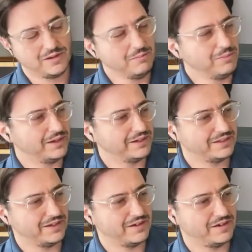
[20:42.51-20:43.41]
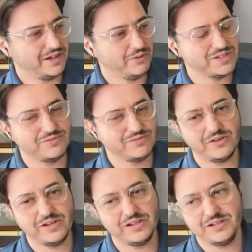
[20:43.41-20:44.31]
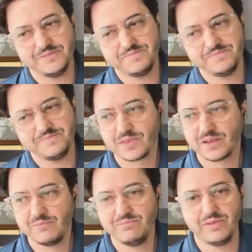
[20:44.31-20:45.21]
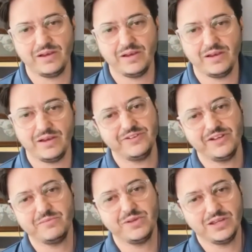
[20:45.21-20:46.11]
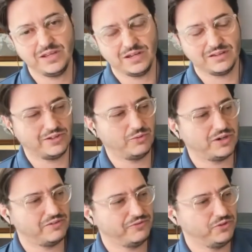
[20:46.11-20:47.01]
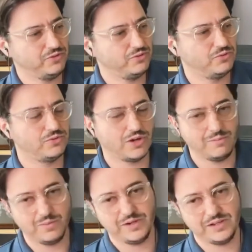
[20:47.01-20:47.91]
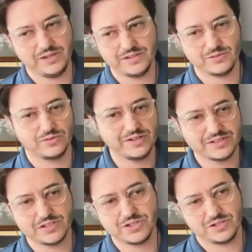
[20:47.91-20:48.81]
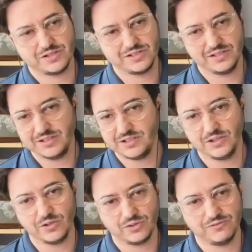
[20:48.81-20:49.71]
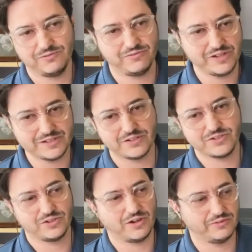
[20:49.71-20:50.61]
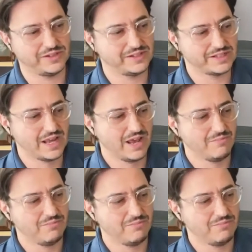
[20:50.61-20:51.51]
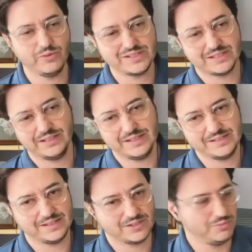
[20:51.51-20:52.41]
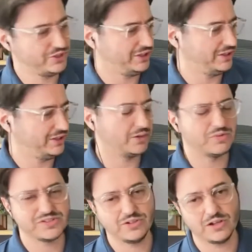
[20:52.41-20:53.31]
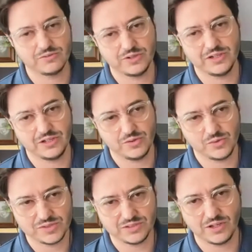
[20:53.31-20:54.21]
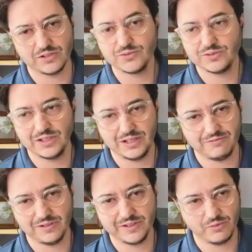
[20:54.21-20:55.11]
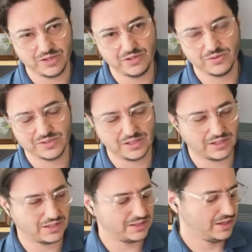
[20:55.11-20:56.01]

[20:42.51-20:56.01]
But uh, it was very, at the very beginnings, there were a few companies or researchers that did a lot of research around this, mostly with statistics. So machine learning was not really used, not to the level that we're using it